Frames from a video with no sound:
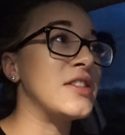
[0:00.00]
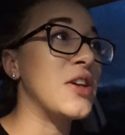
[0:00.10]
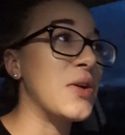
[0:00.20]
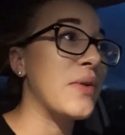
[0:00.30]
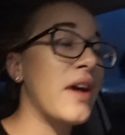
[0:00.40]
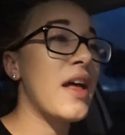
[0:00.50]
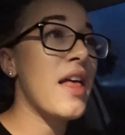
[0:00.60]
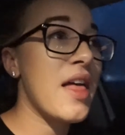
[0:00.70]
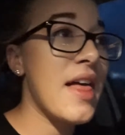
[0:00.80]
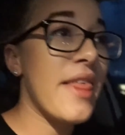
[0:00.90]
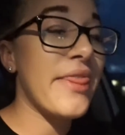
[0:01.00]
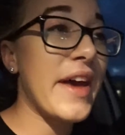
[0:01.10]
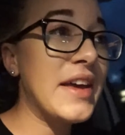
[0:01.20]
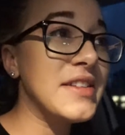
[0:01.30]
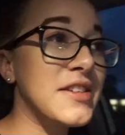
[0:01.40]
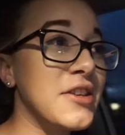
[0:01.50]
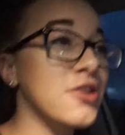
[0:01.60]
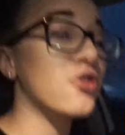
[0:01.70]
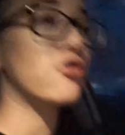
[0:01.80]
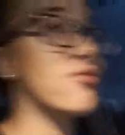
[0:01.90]
So that is
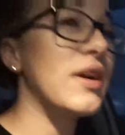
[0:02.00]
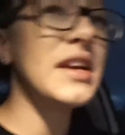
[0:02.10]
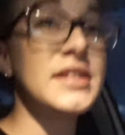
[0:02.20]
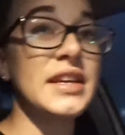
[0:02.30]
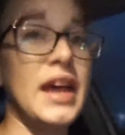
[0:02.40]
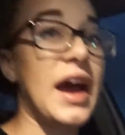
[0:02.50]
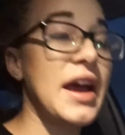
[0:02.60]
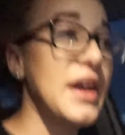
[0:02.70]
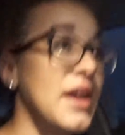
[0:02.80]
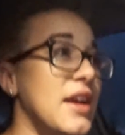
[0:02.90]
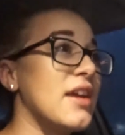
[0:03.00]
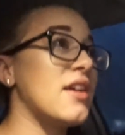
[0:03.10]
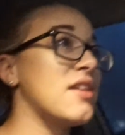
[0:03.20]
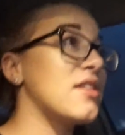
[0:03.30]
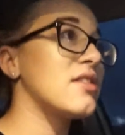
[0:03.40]
crazy. I